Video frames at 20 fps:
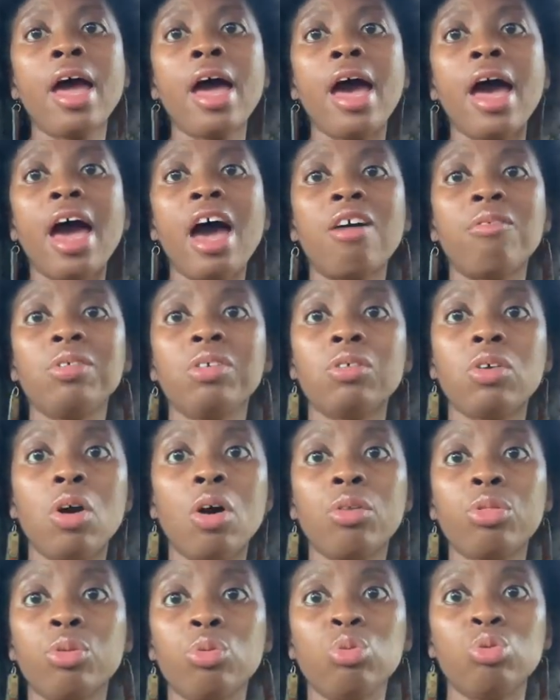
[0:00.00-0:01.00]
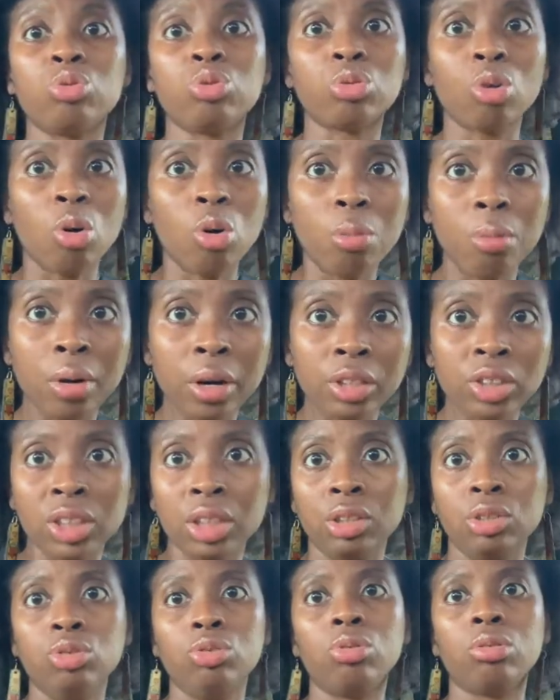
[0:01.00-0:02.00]
how we've gone through so much
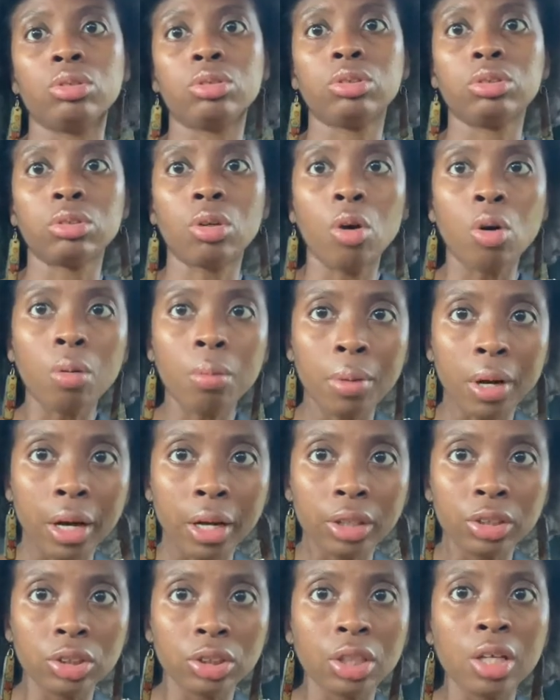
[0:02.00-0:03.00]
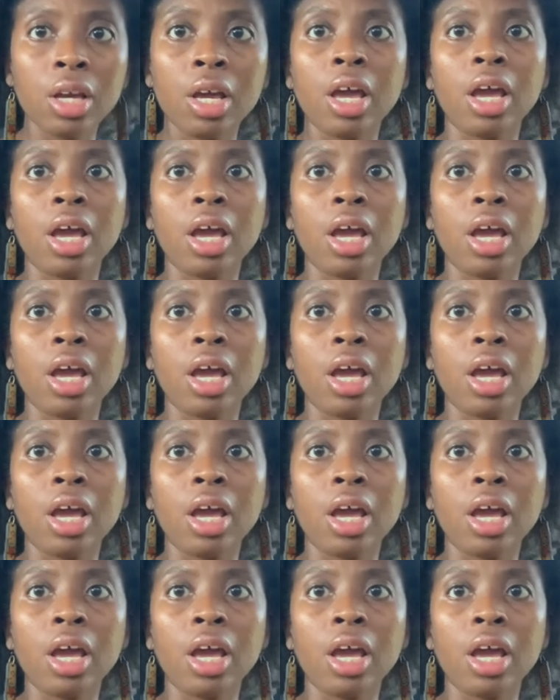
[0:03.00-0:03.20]
and endured so much,